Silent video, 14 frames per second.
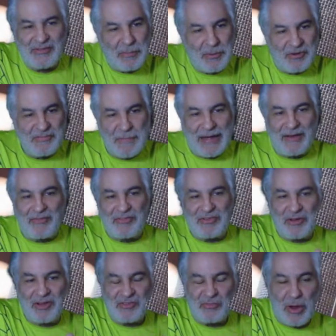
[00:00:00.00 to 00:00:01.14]
perspective. So
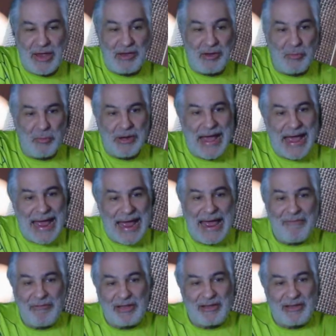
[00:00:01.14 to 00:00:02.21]
this way you would have at